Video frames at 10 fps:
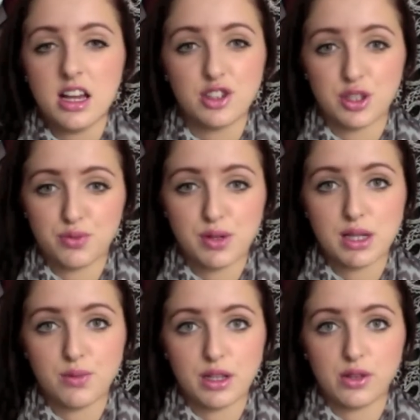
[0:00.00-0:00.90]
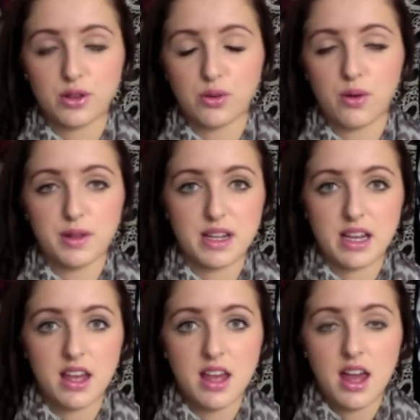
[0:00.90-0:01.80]
Just really, really good
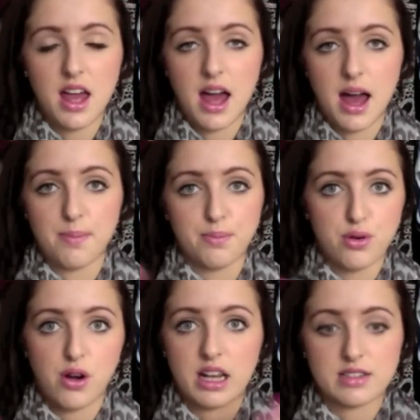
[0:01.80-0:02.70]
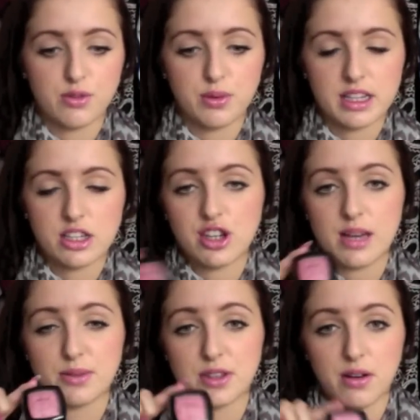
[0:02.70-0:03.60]
quality products for really cheap.
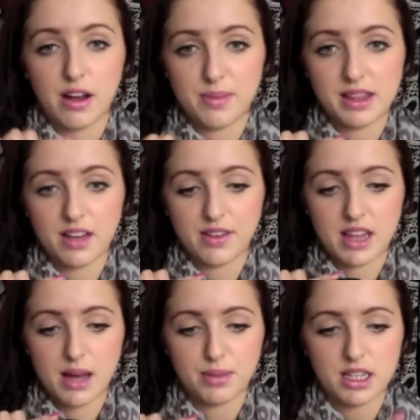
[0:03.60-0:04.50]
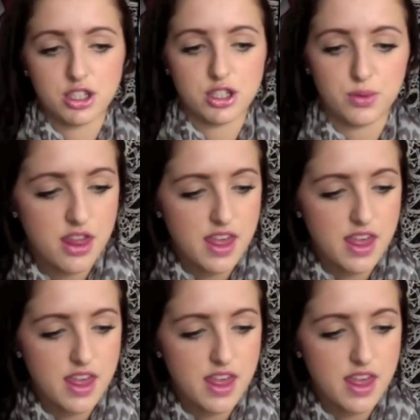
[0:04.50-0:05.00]
So I've been loving that blush as well.